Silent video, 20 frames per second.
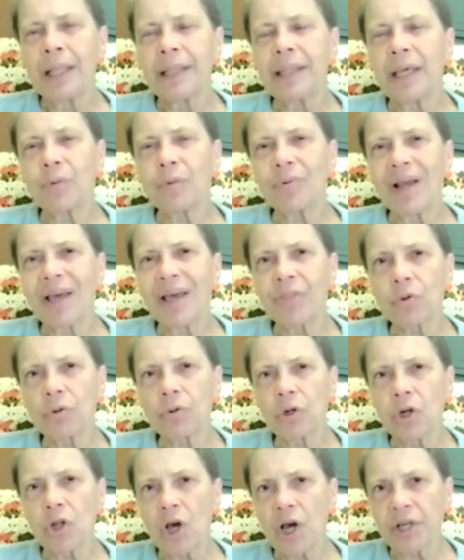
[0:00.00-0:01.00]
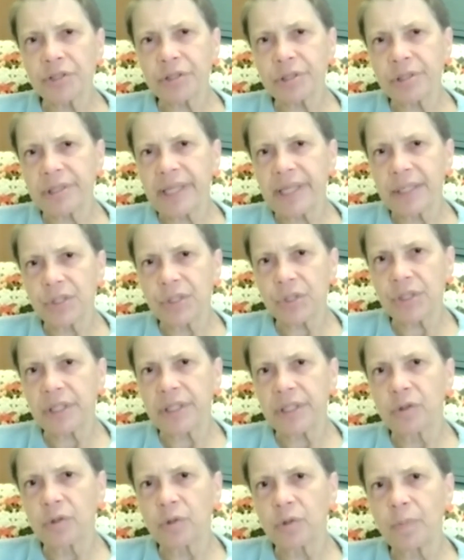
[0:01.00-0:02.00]
they rather lost that
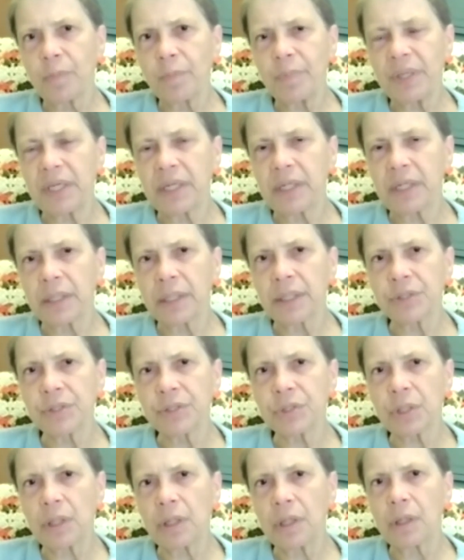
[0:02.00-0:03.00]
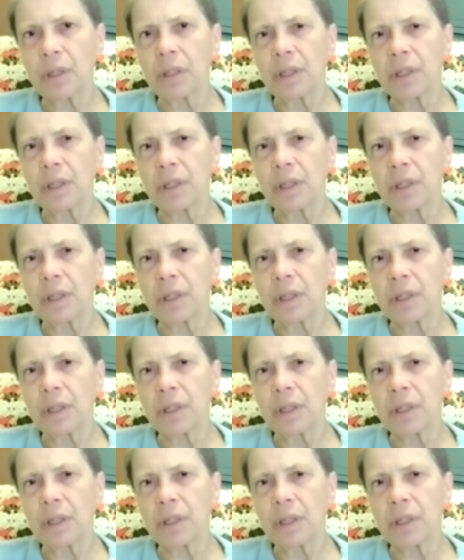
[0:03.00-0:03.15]
skill because